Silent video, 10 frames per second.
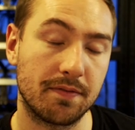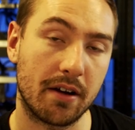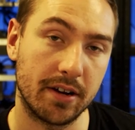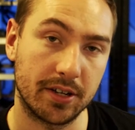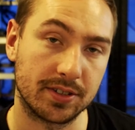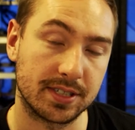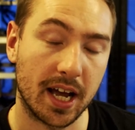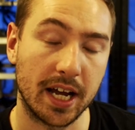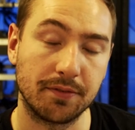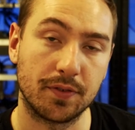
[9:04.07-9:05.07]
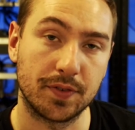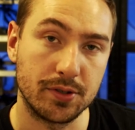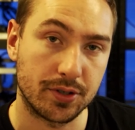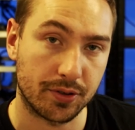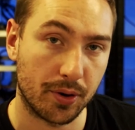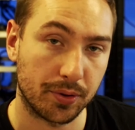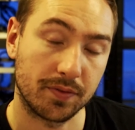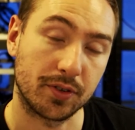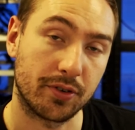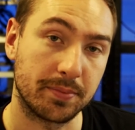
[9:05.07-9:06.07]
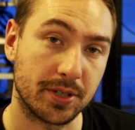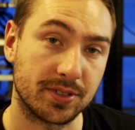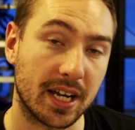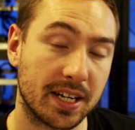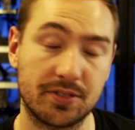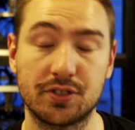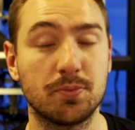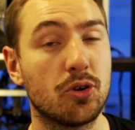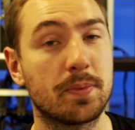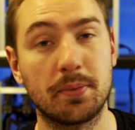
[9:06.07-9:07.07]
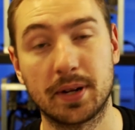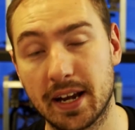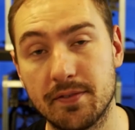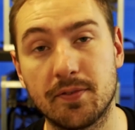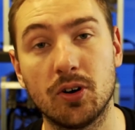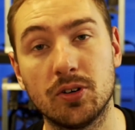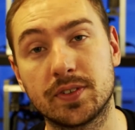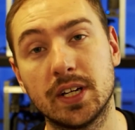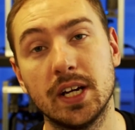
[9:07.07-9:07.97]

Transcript: very good sign for future growth of the crypto sector as more people get involved.